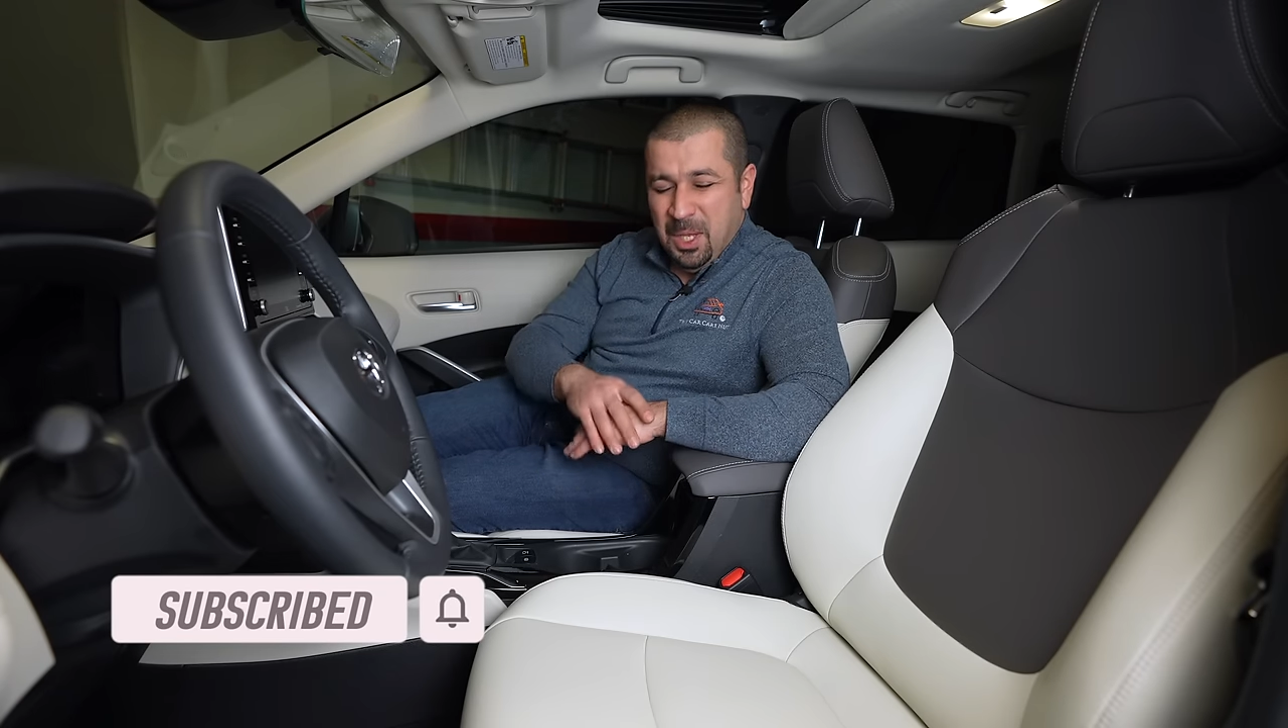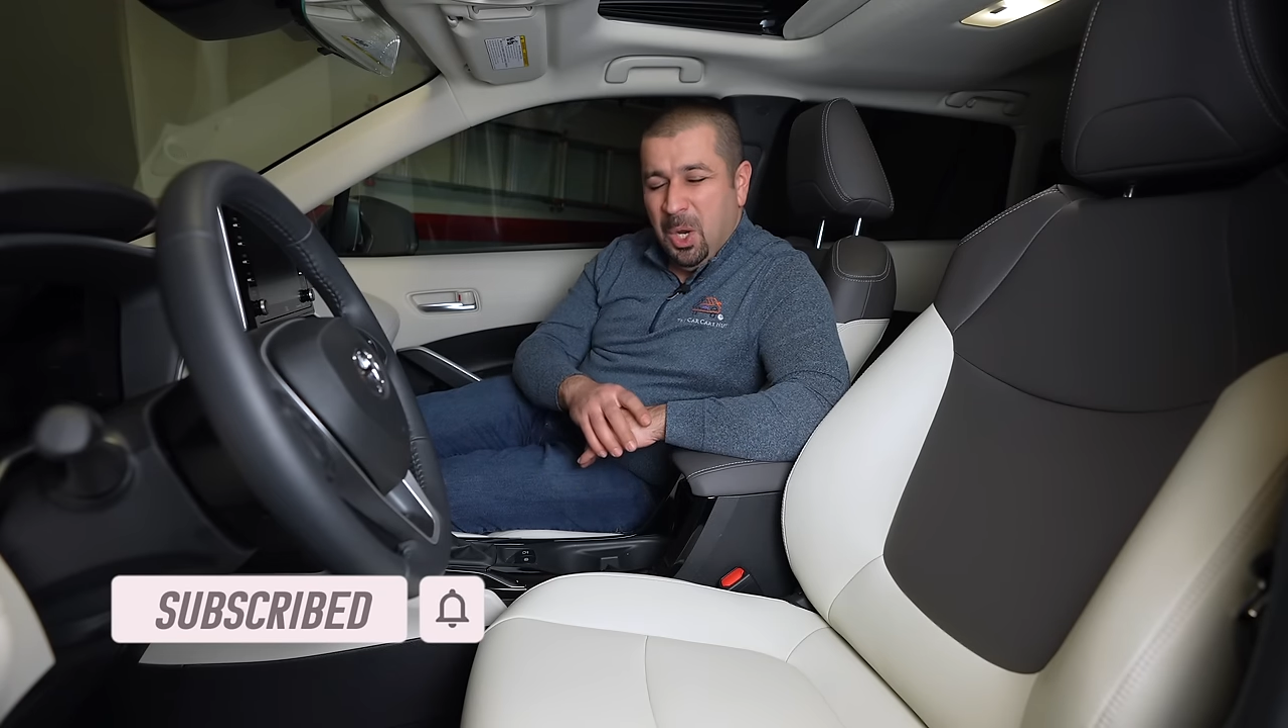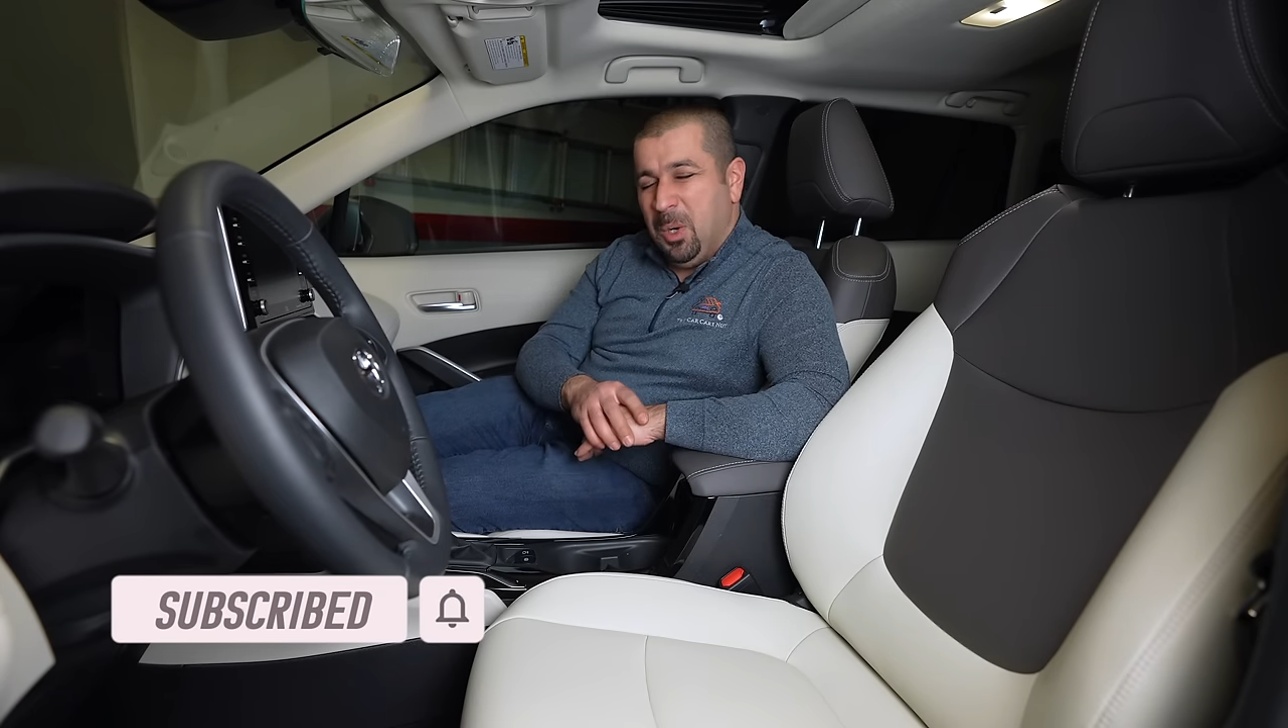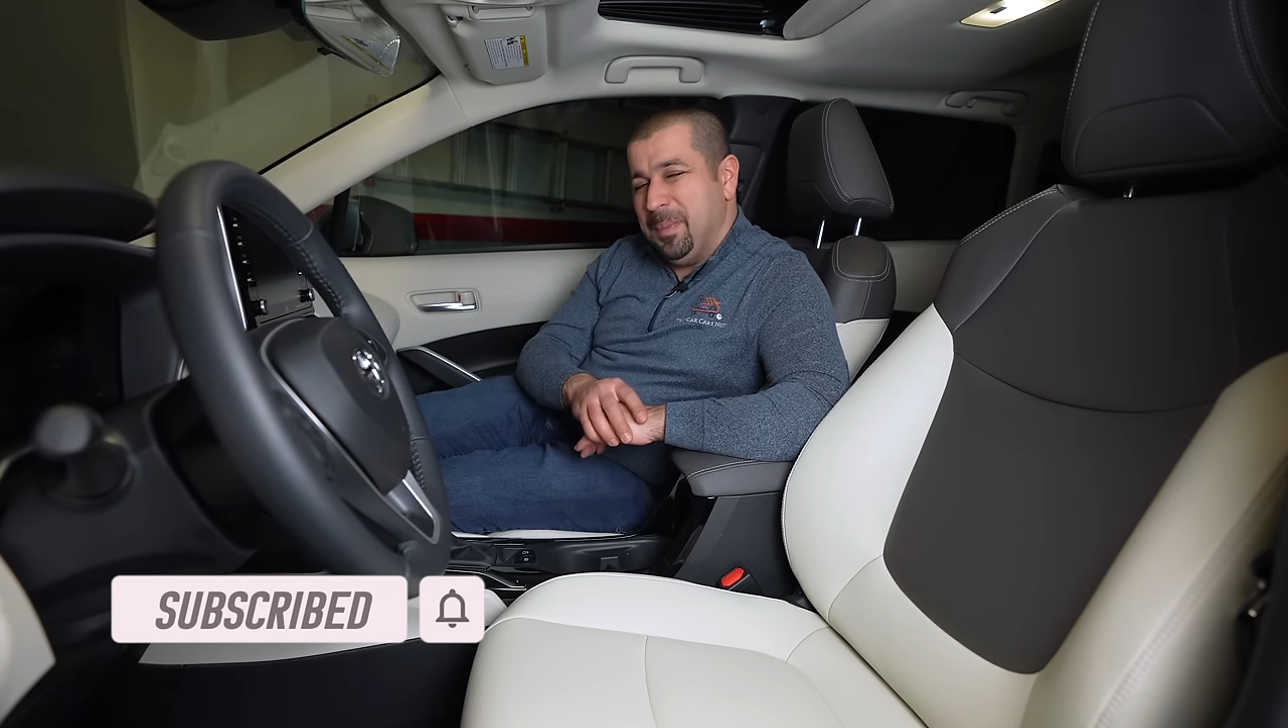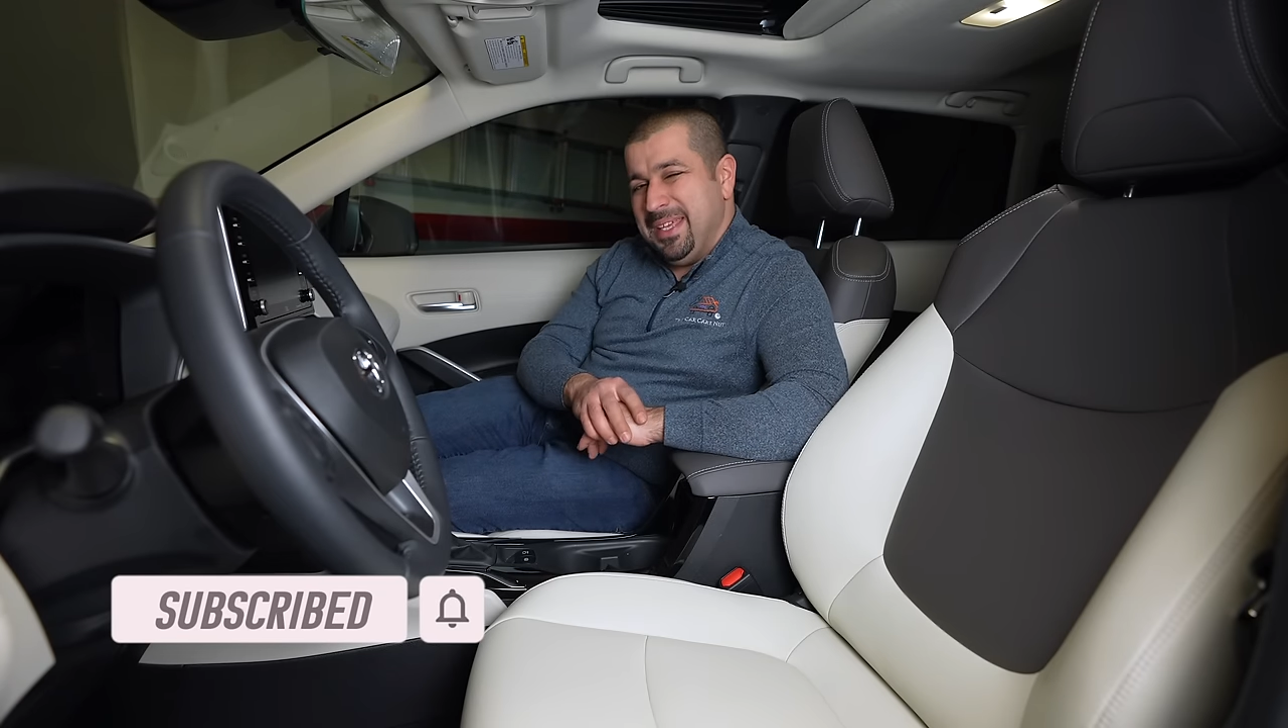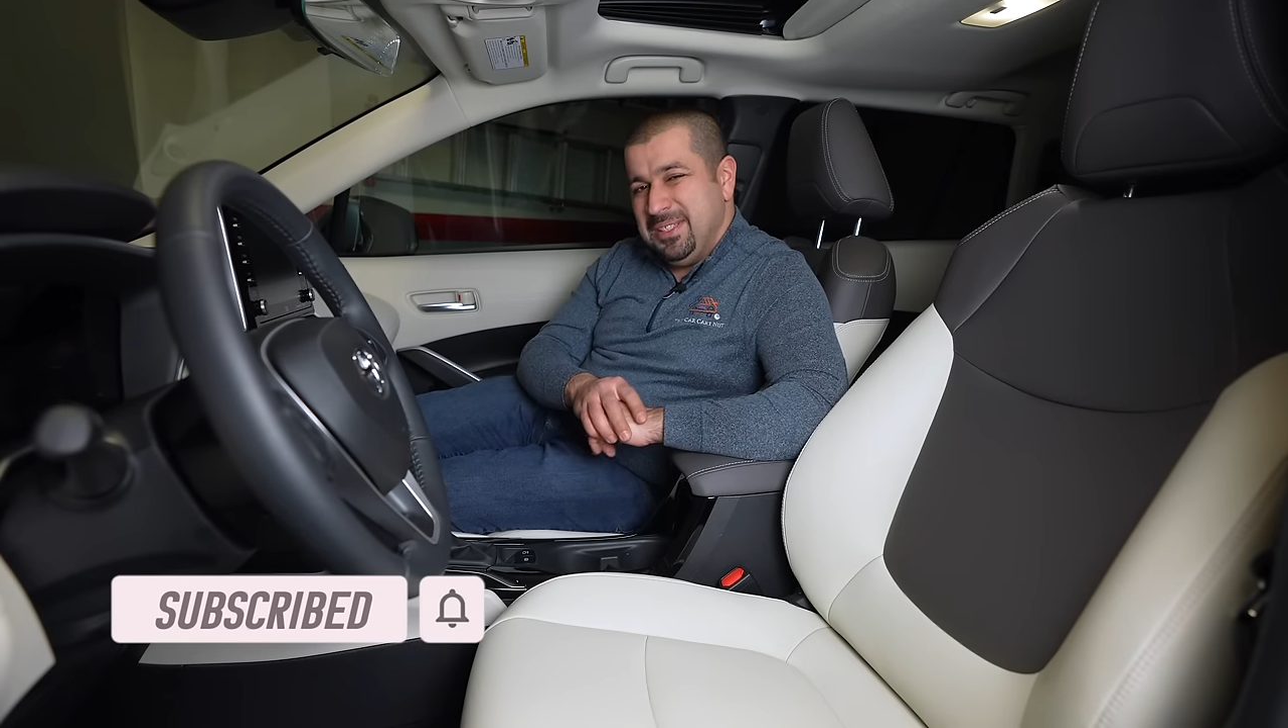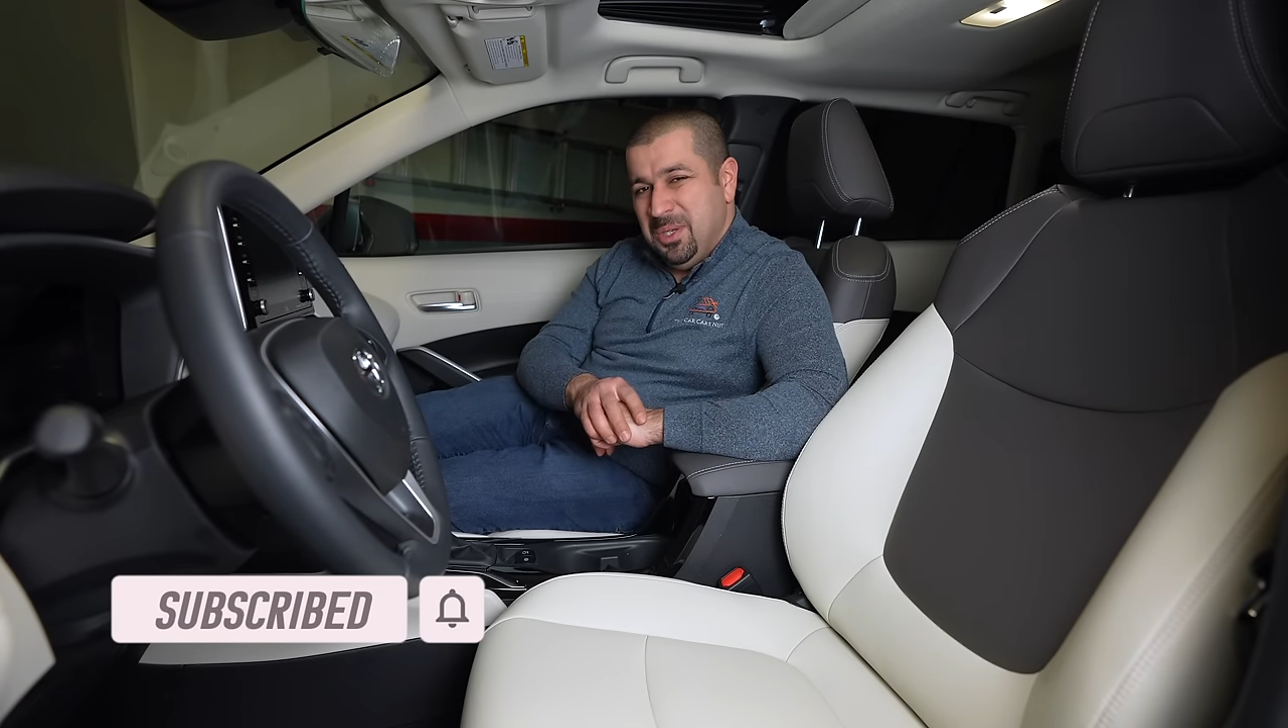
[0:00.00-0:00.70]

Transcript: Lord bless